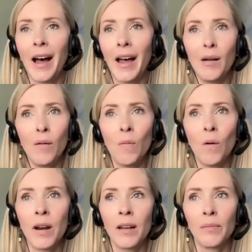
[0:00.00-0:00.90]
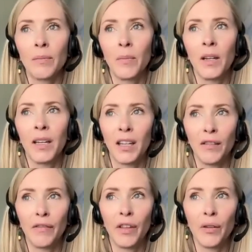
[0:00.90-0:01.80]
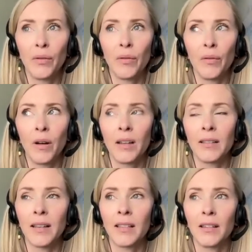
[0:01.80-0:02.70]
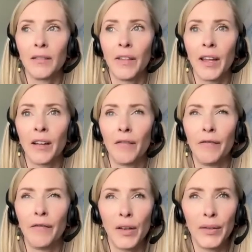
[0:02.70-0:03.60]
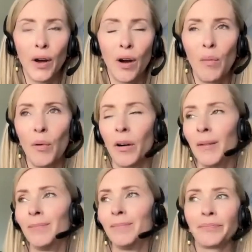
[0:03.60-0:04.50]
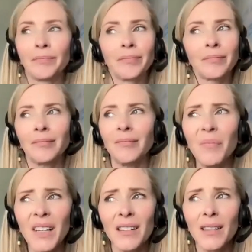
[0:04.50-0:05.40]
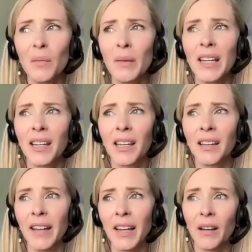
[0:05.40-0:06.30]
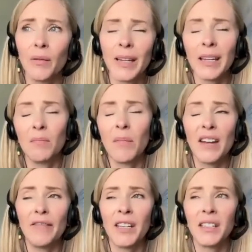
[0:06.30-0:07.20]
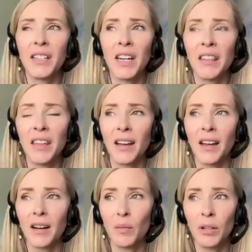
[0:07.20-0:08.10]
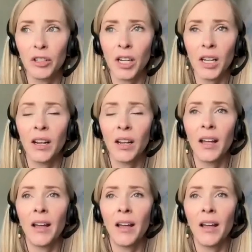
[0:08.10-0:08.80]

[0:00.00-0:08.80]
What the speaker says: I don't want to give you a sense of like false hope or some icky, like, oh, we can manifest anything kind of bullshit.